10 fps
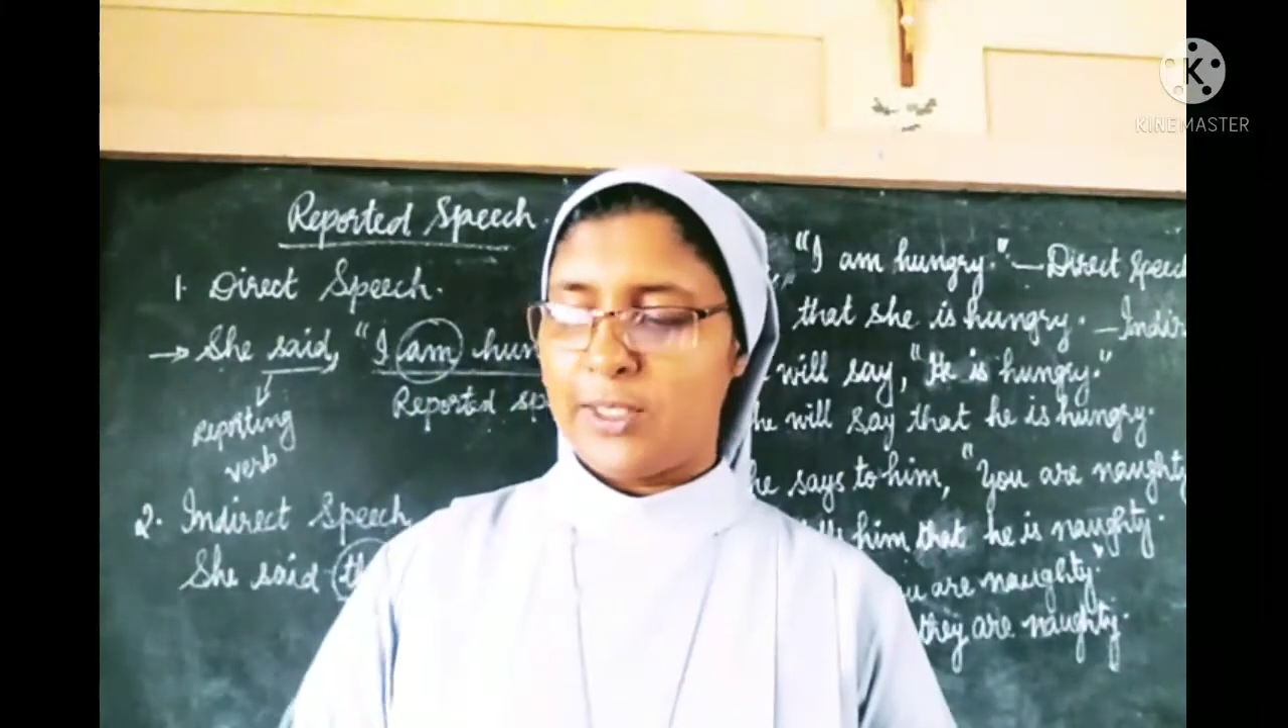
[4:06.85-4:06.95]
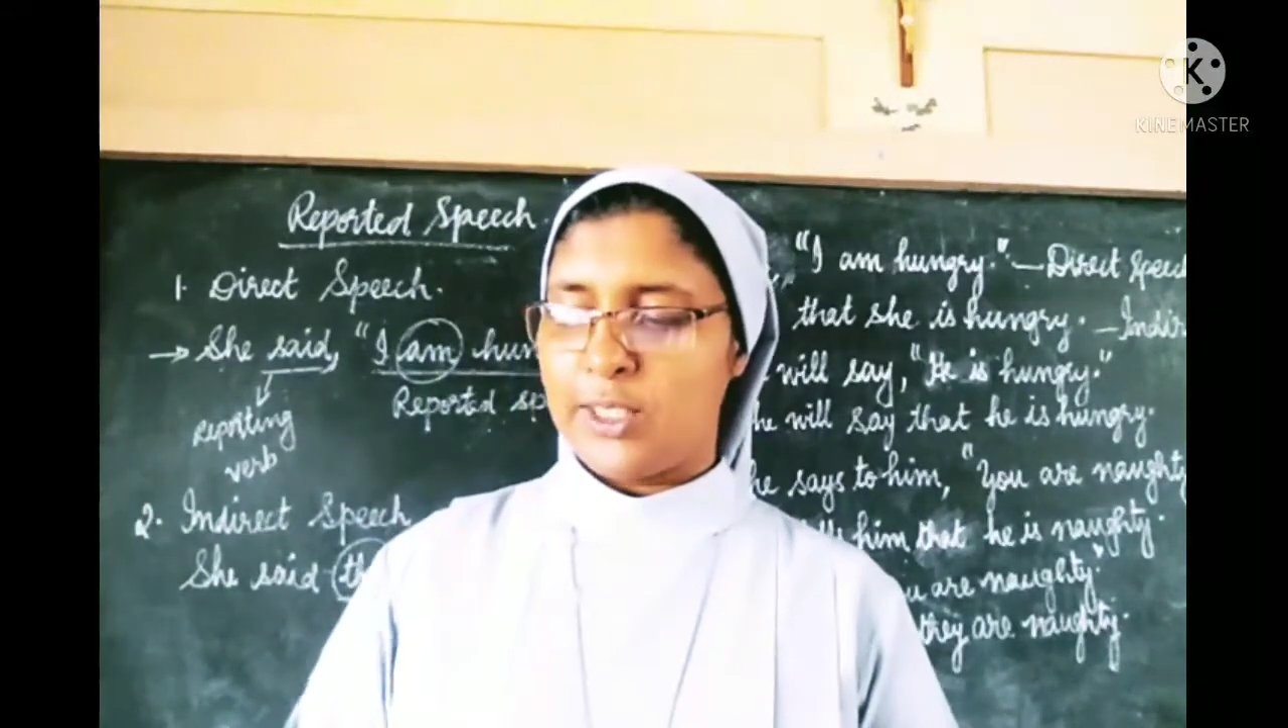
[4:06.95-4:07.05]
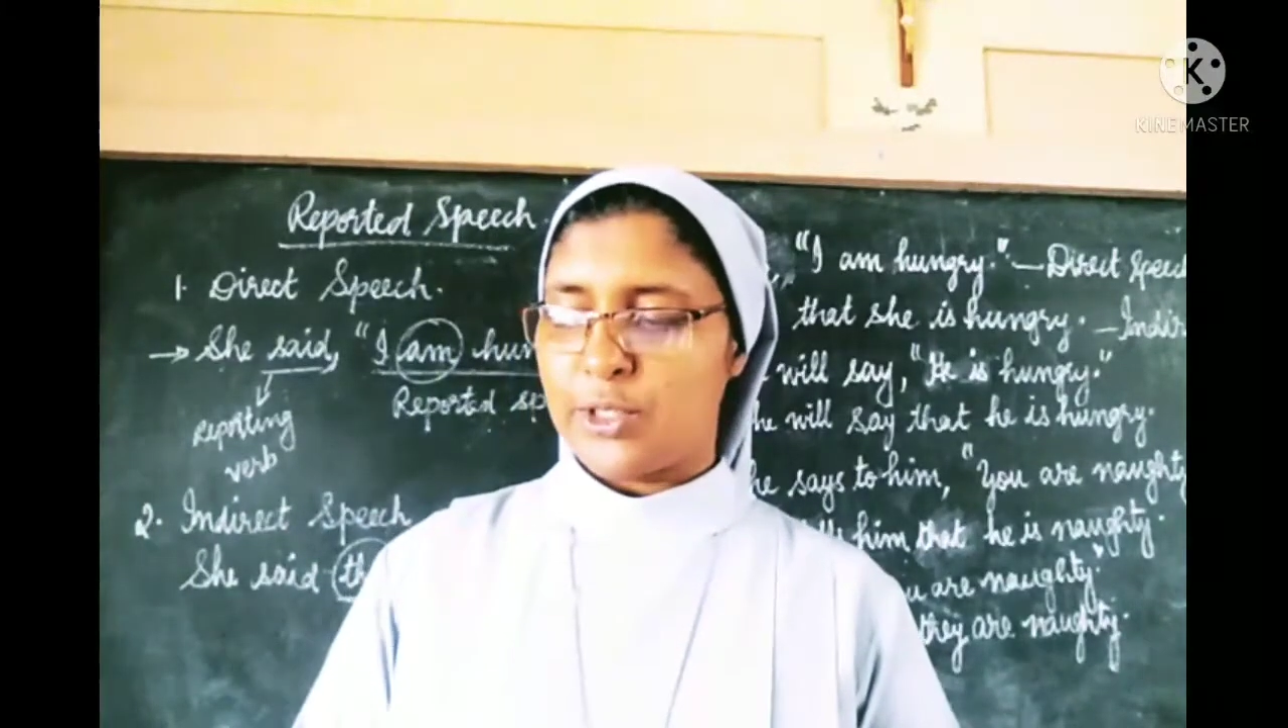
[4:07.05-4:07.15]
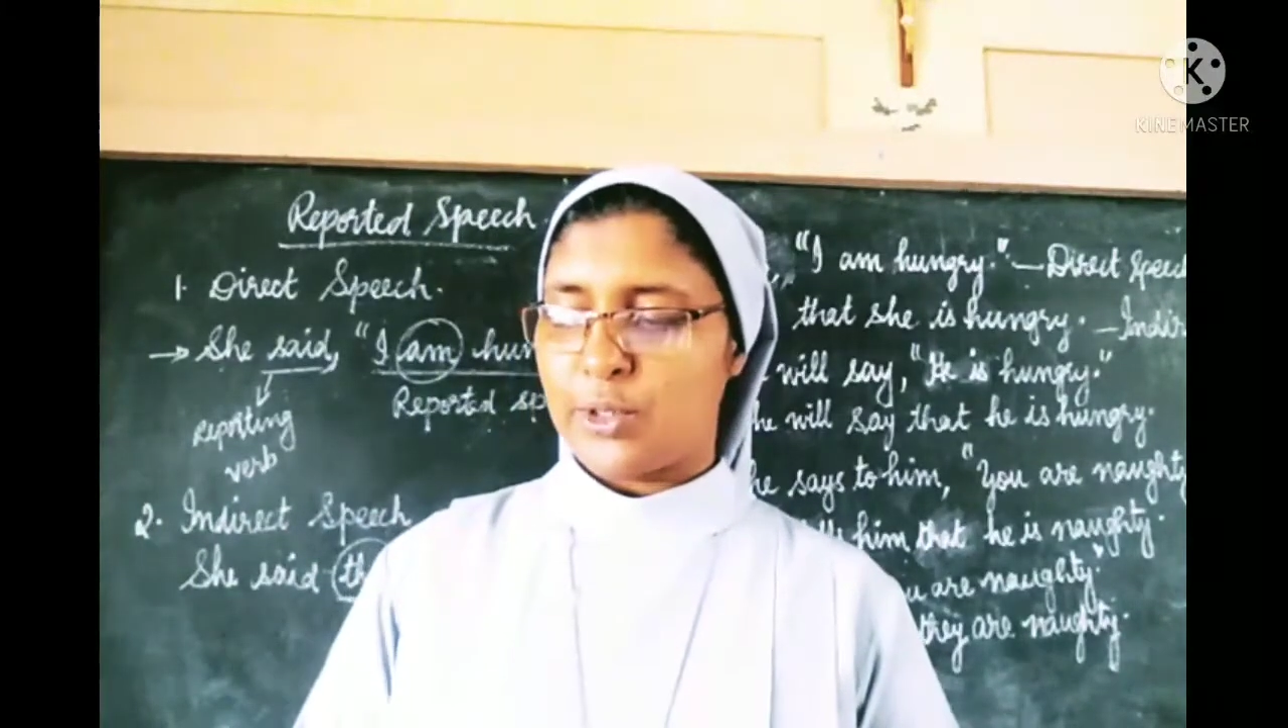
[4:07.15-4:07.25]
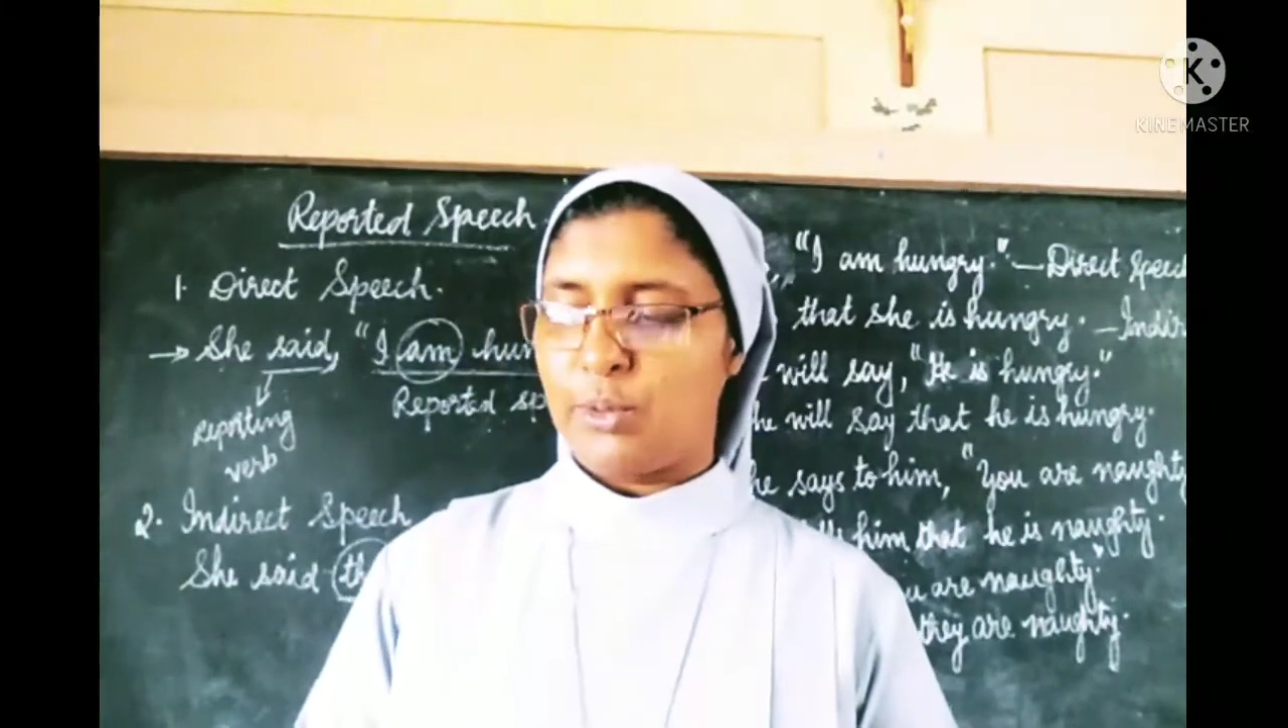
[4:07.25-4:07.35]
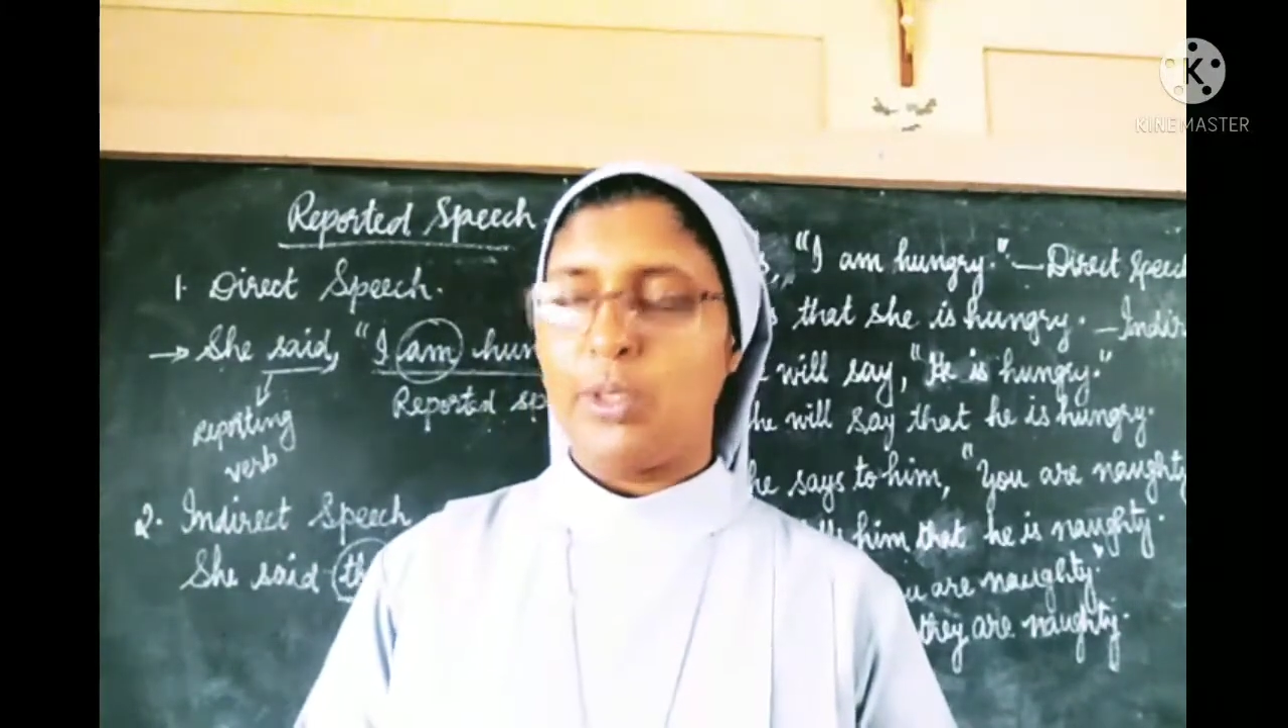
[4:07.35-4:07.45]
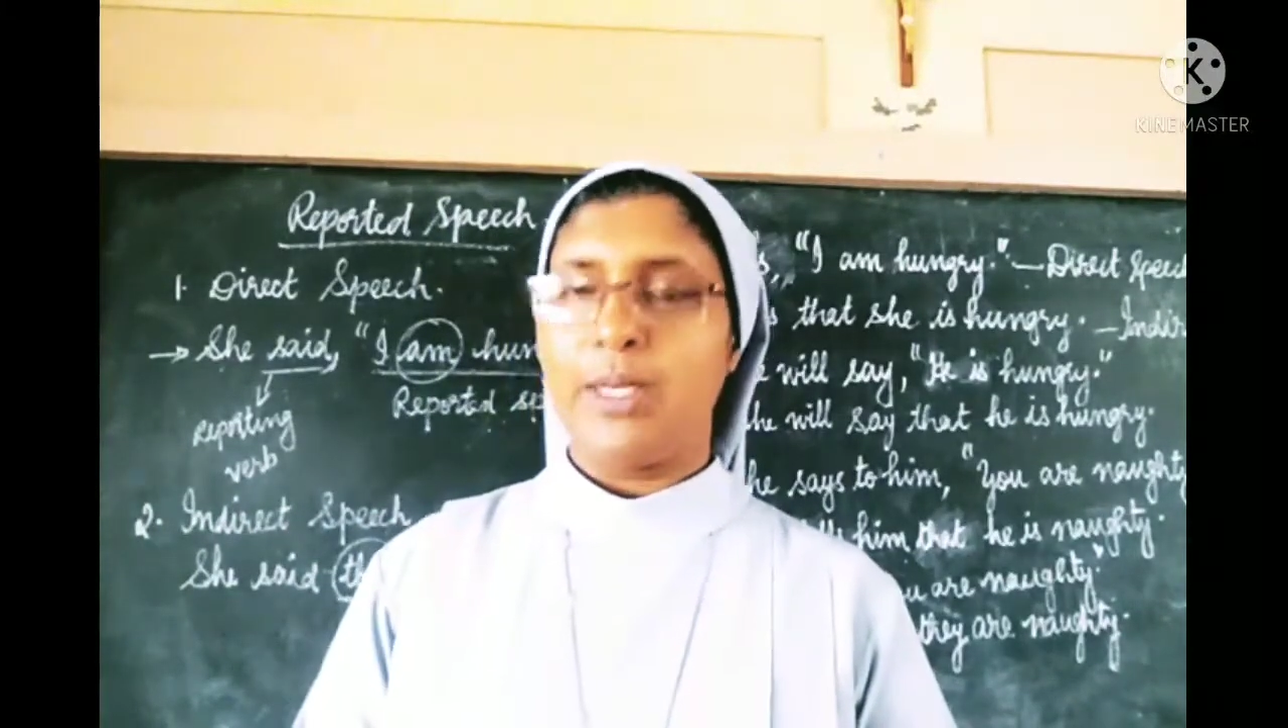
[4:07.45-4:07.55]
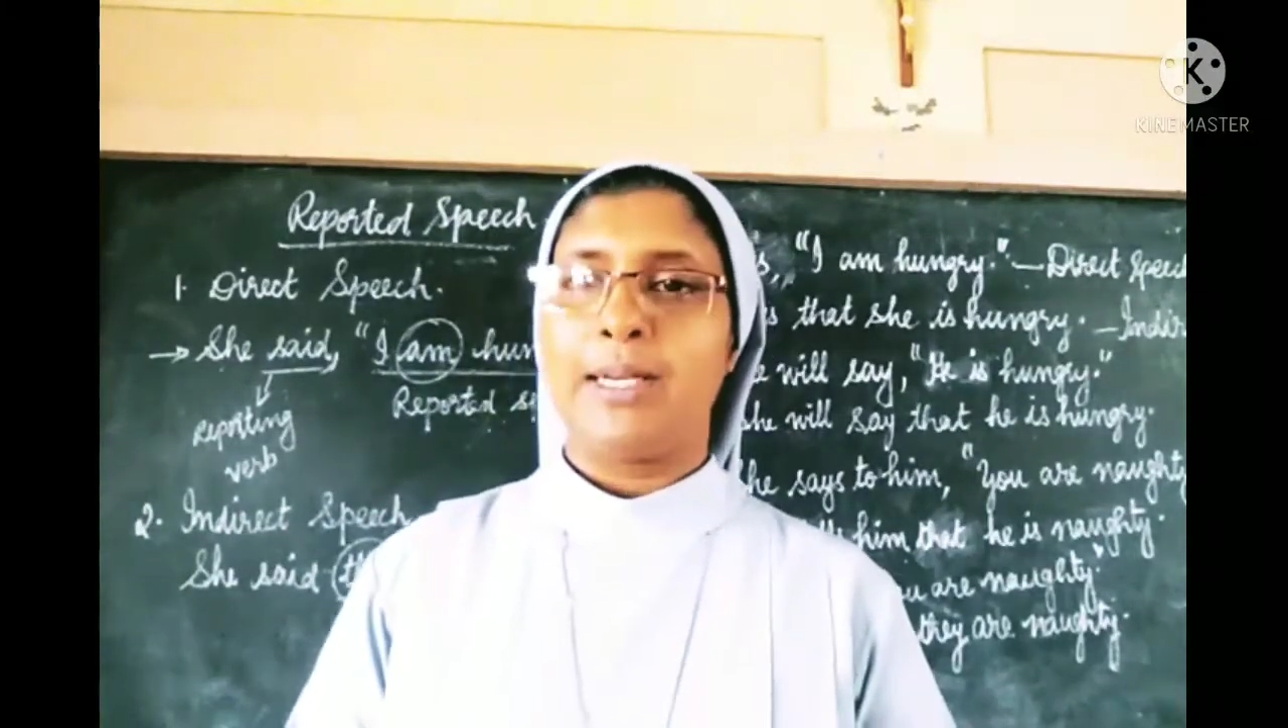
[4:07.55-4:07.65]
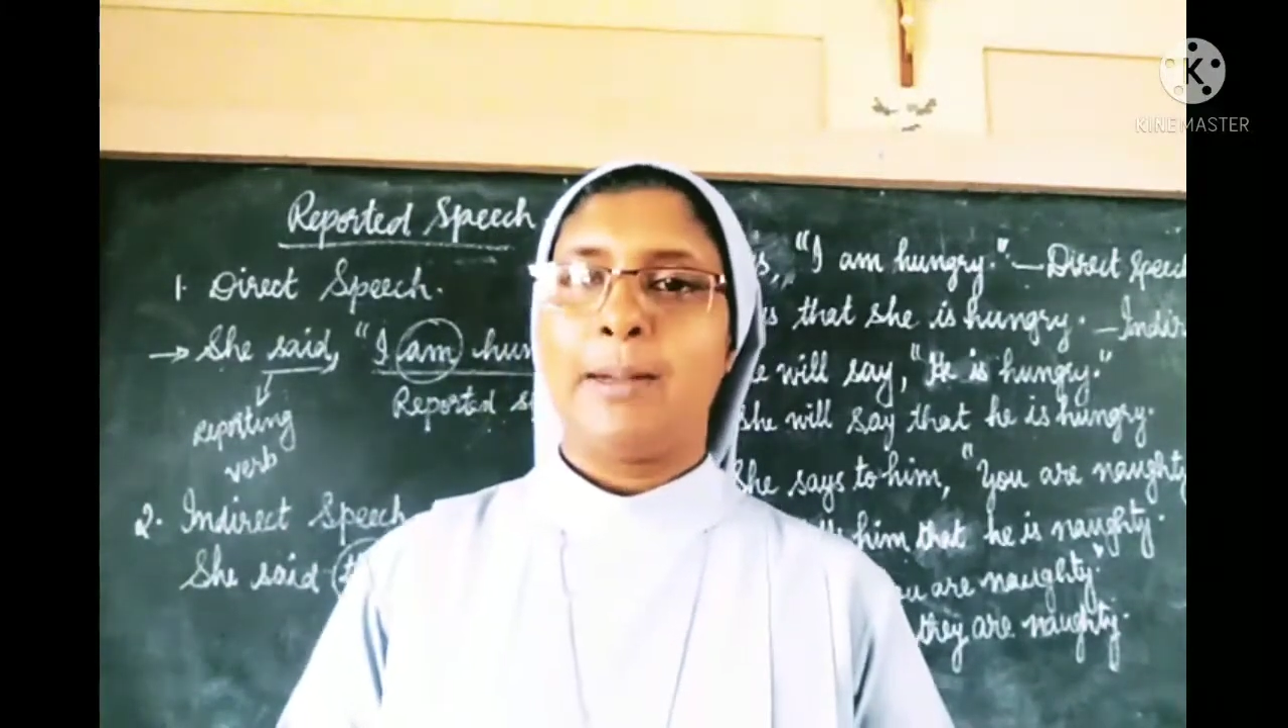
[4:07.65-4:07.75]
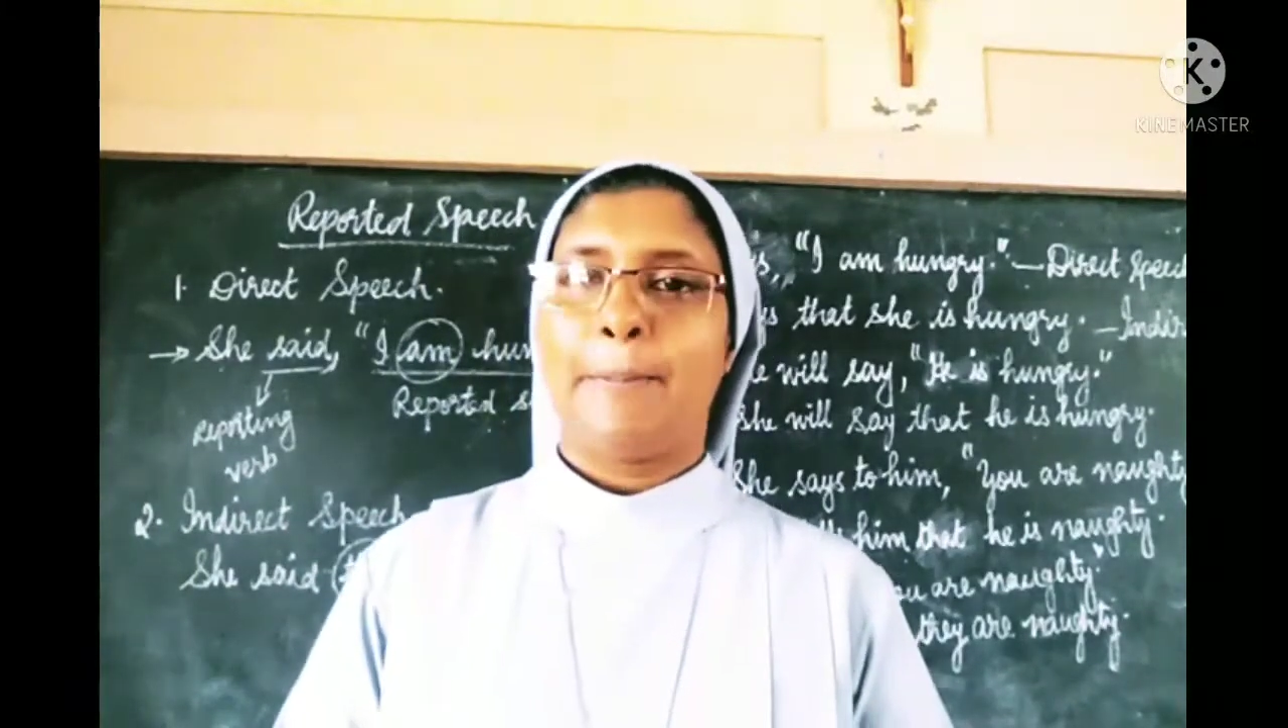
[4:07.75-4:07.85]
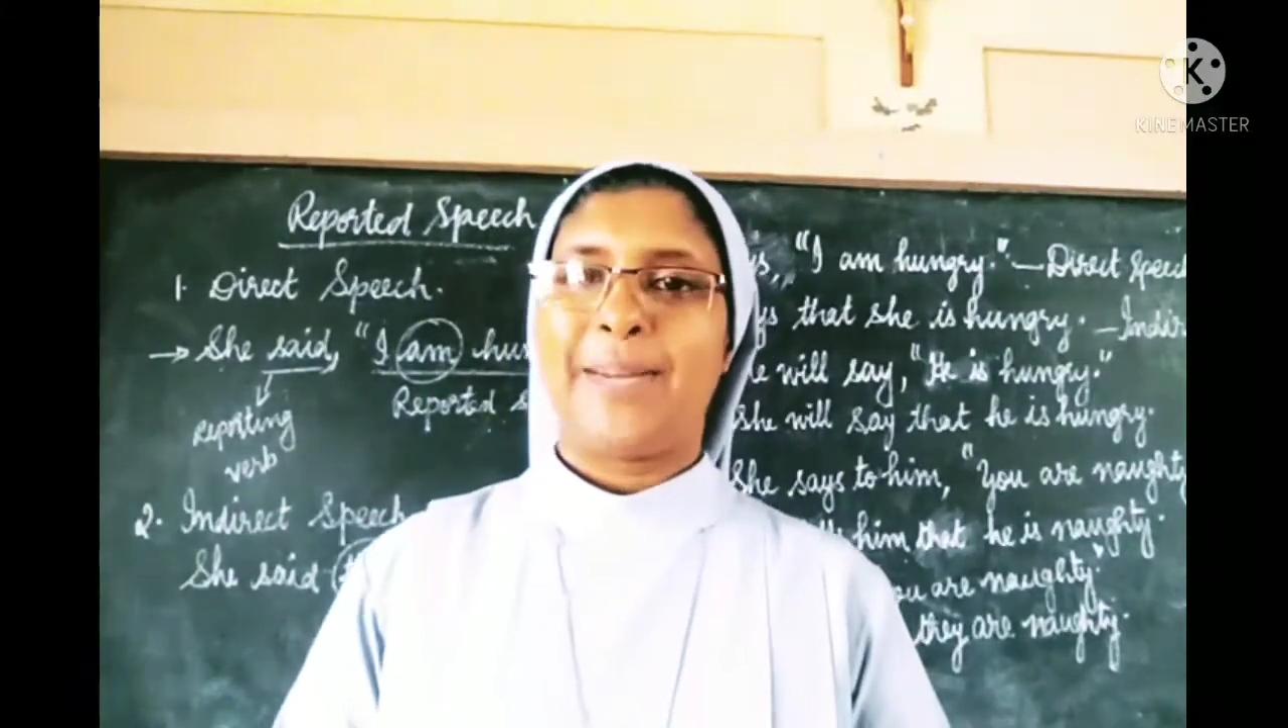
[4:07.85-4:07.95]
first rule,